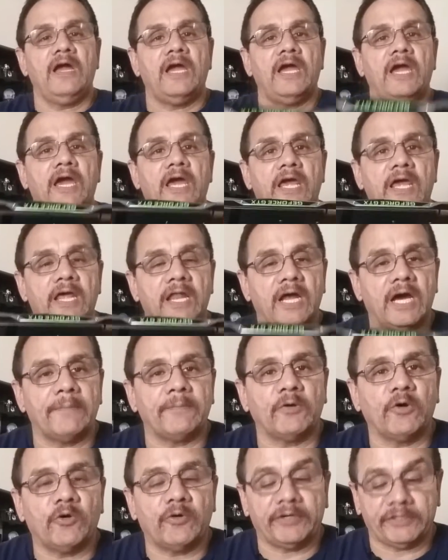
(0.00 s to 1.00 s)
and
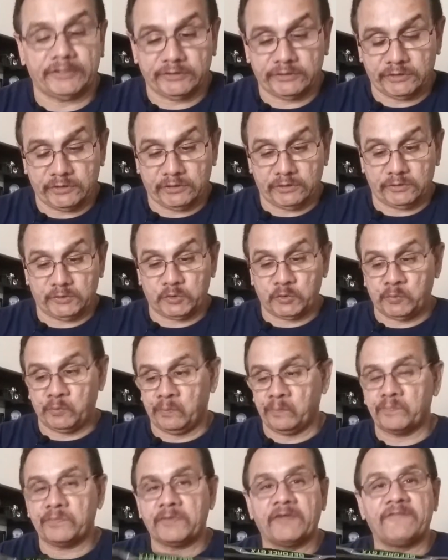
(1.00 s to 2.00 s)
I'm going to
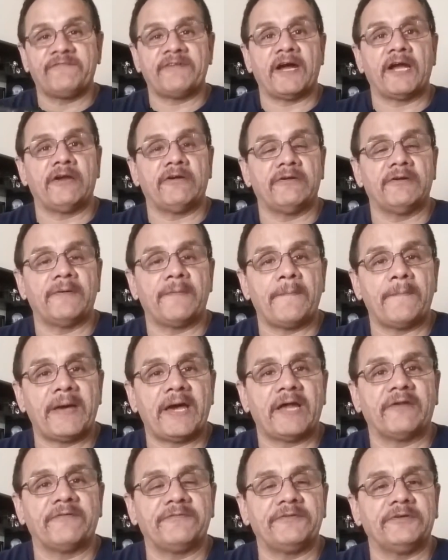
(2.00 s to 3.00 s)
fire up
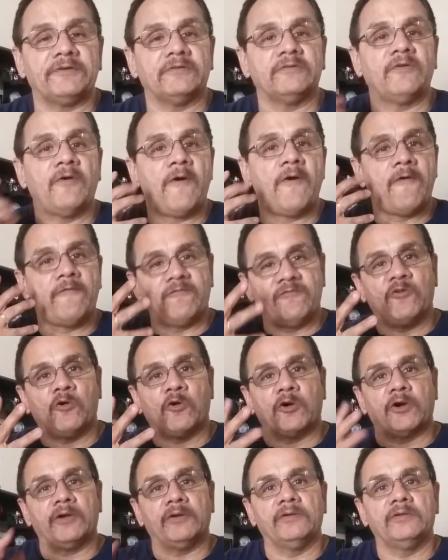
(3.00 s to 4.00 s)
Battlefield
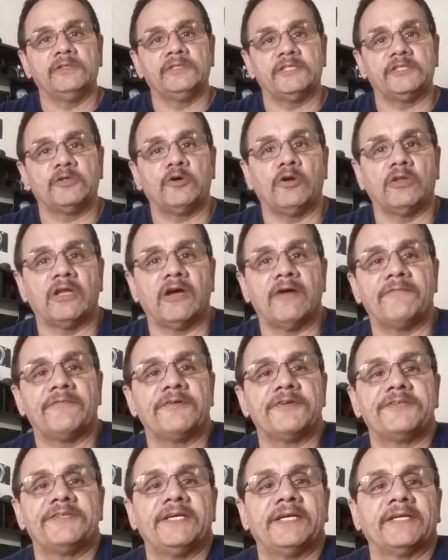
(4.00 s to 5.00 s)
4. Just hold on
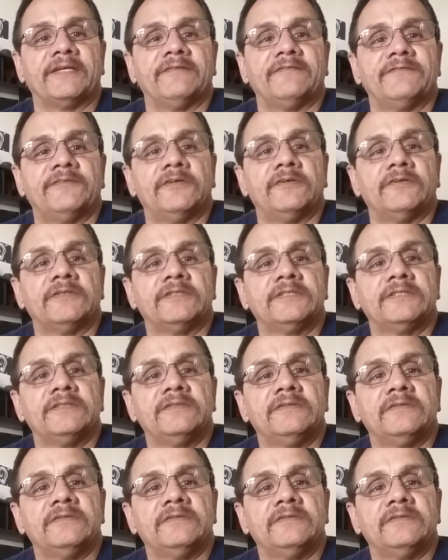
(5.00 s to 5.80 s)
for a second, folks.